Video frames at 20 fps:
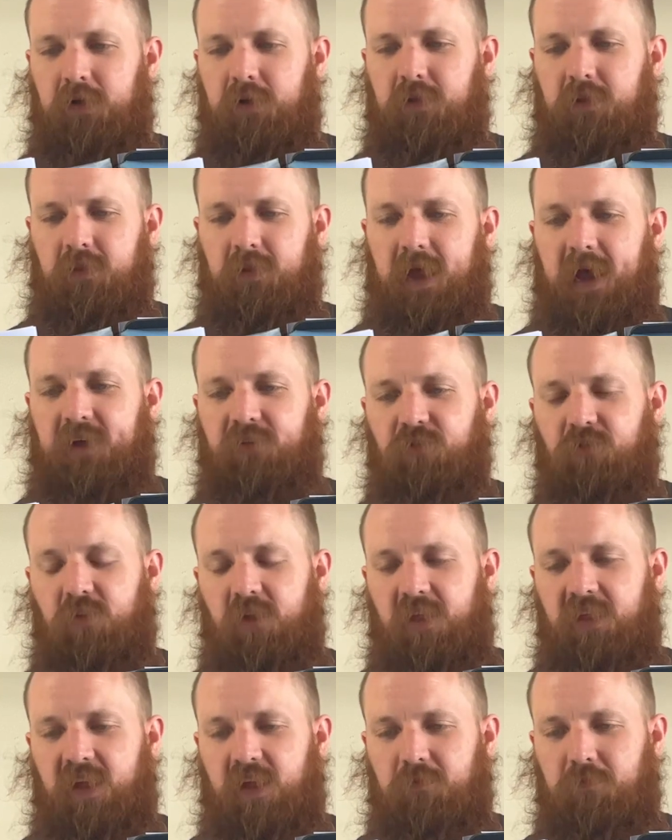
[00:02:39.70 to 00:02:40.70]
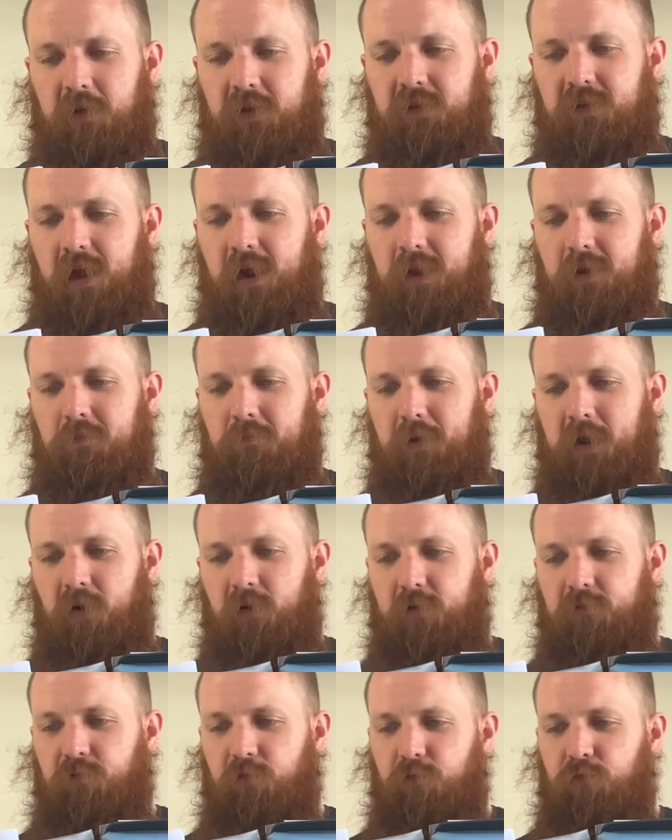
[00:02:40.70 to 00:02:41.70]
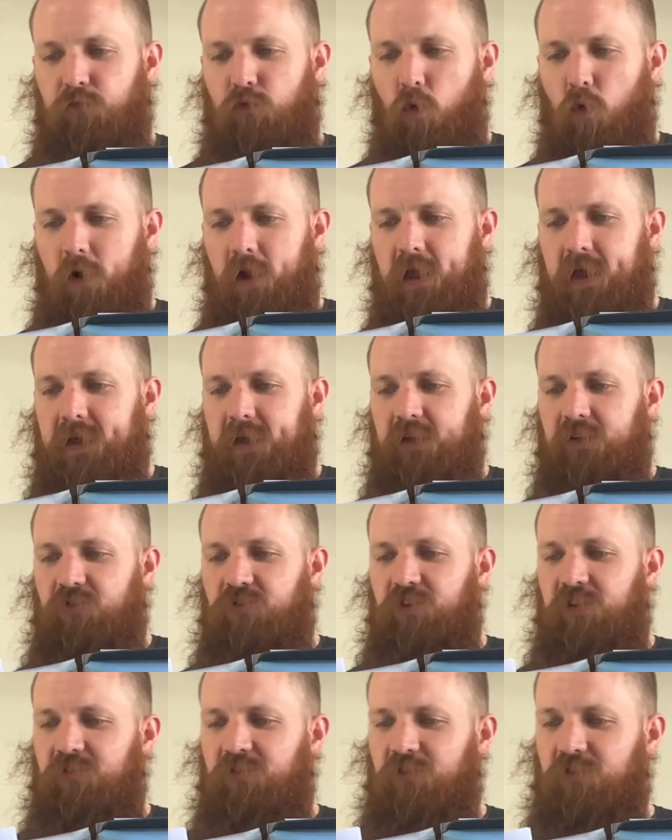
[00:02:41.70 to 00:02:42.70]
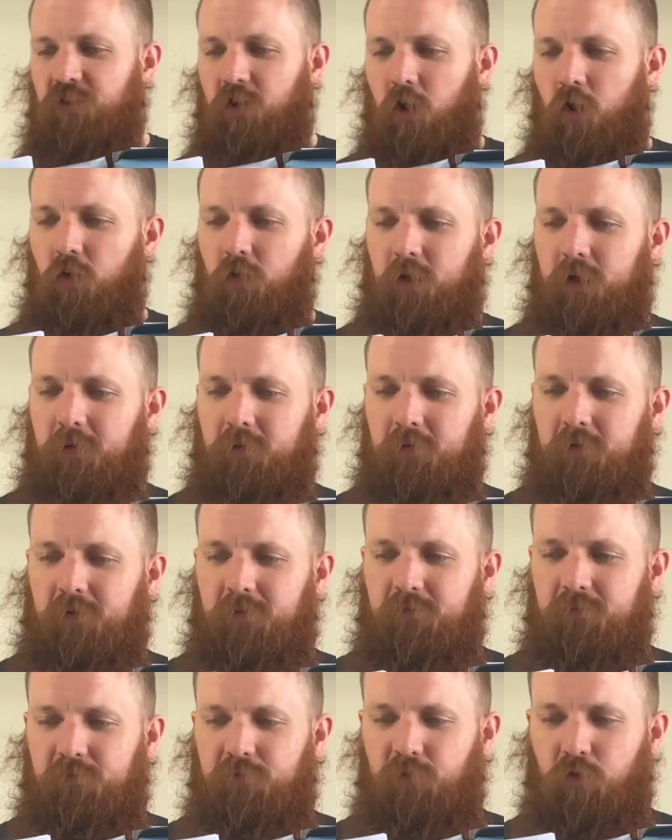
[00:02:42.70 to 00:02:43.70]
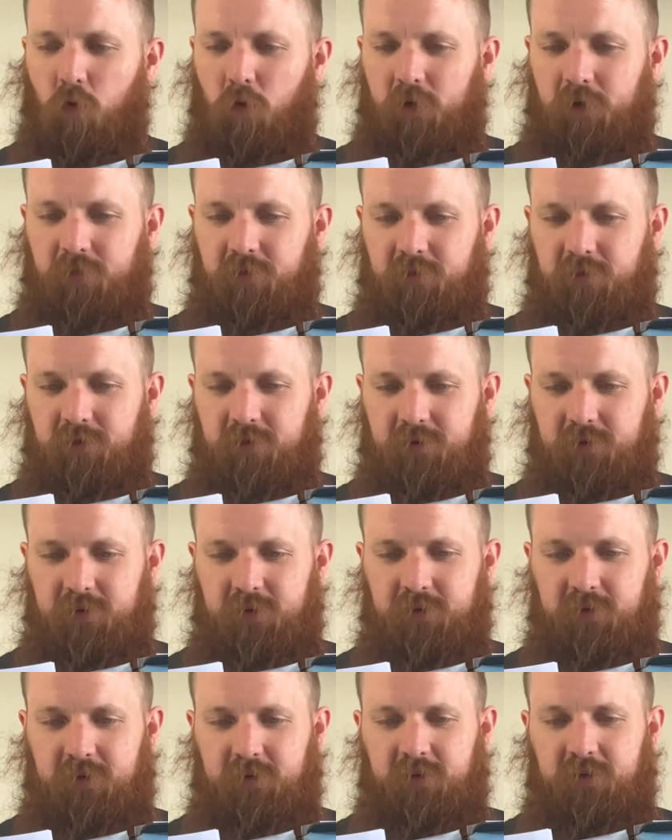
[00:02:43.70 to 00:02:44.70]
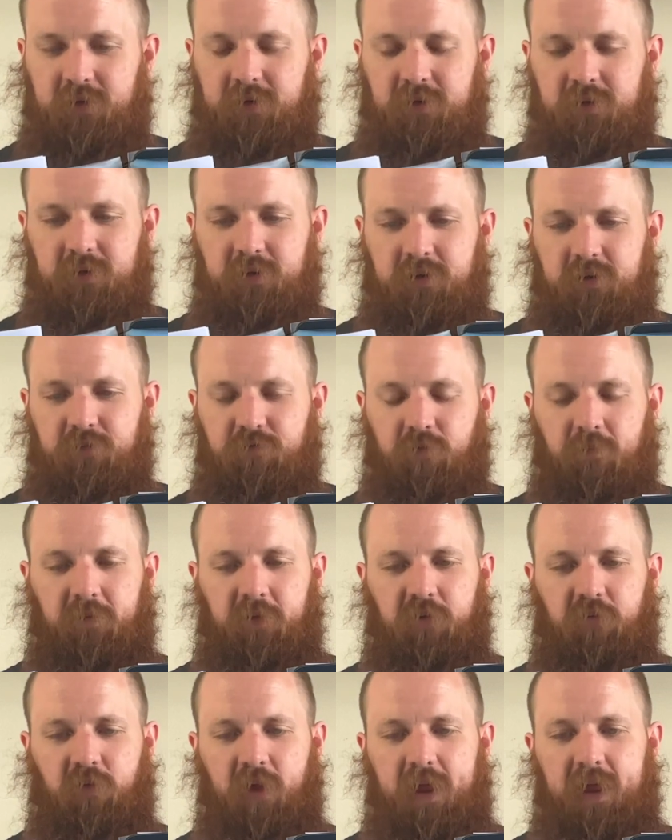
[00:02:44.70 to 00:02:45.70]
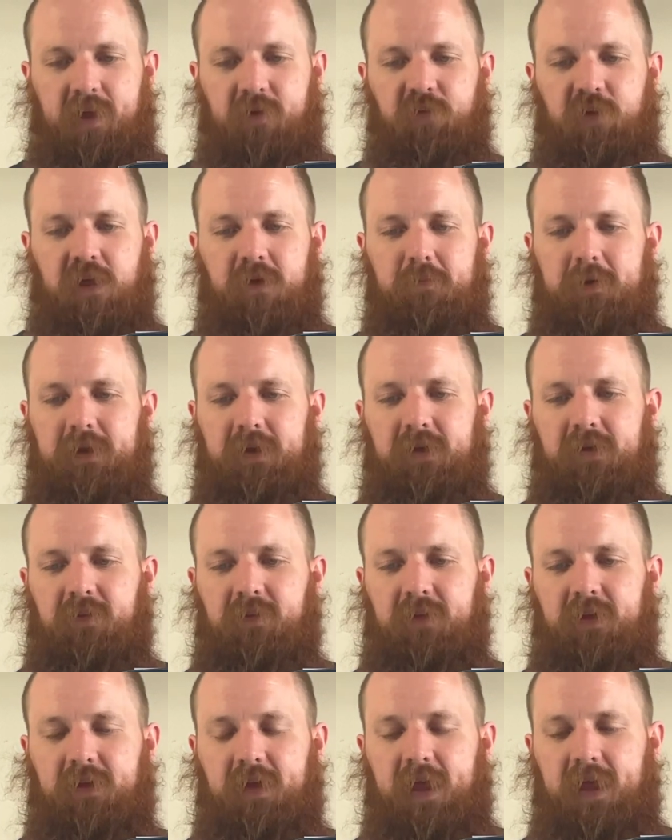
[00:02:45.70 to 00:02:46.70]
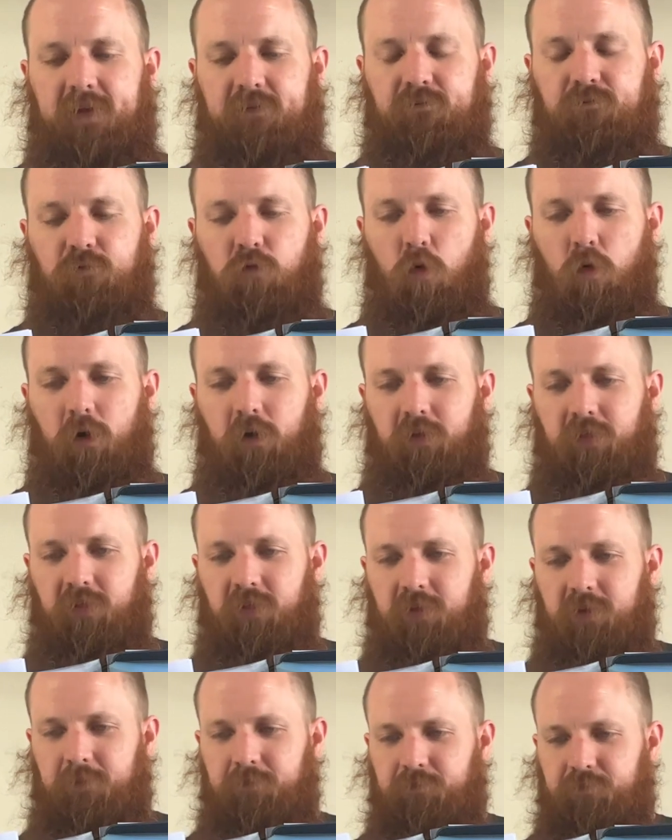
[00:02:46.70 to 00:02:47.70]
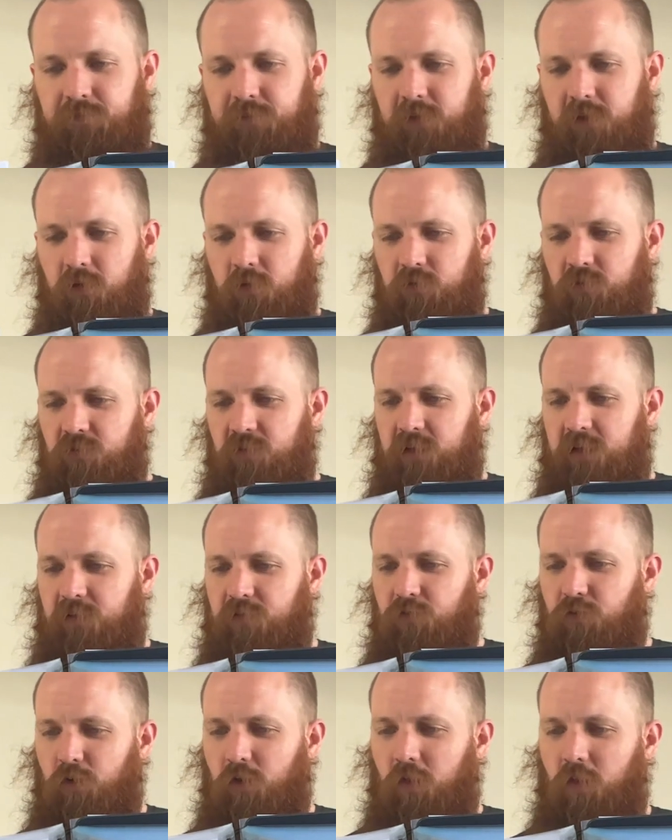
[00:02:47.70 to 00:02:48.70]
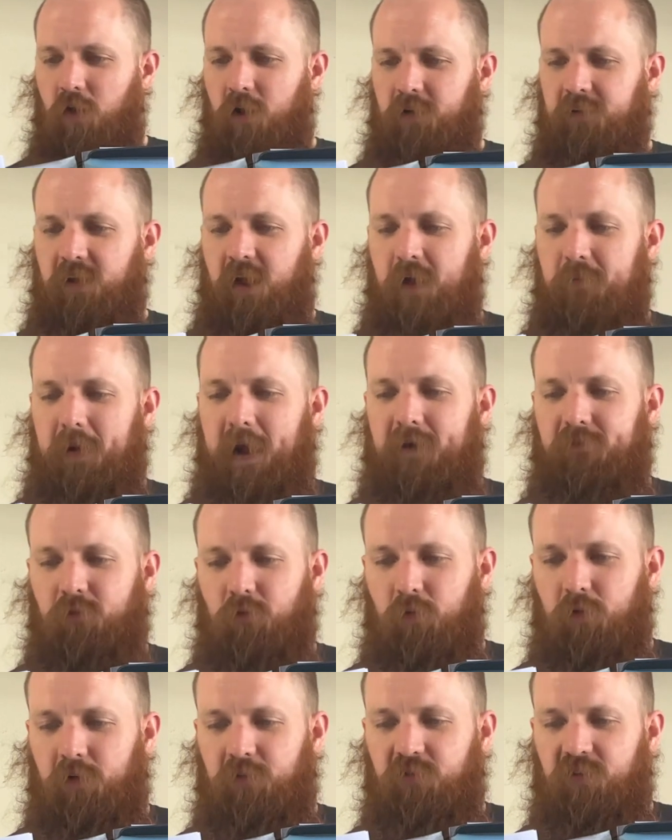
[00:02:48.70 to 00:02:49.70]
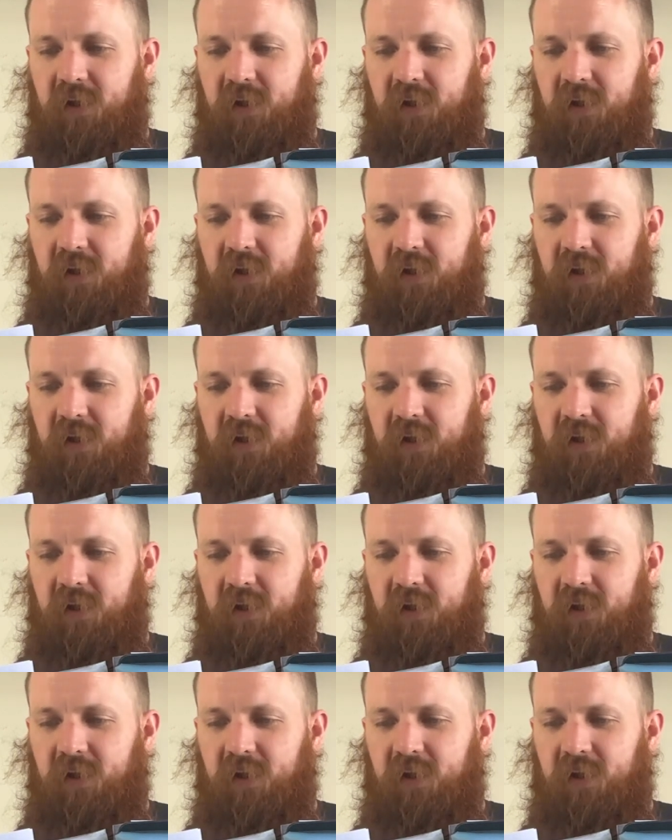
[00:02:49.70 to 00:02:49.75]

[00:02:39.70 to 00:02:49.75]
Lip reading: Lazarus had been dead and buried for 4 days. Jesus called him forth from the grave. He immediately came forth. He was seen for a long time afterwards.